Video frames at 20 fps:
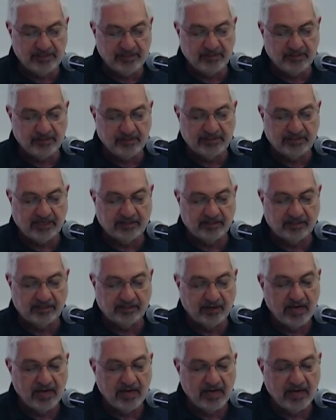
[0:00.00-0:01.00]
in particular,
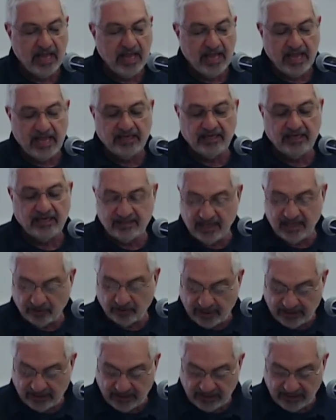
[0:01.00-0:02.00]
and
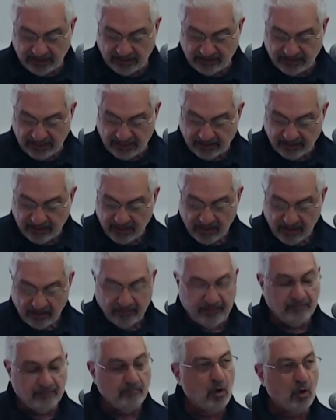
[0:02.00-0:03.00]
accelerated, indeed,
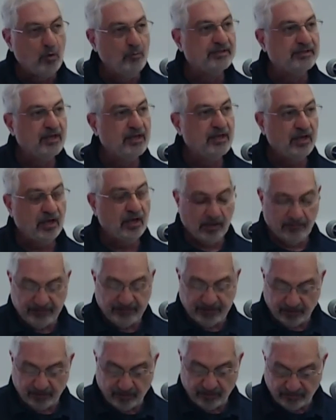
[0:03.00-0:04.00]
the moment of
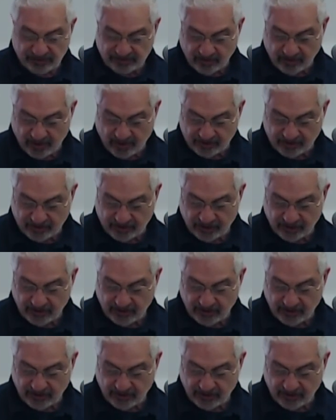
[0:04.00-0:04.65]
their own destruction.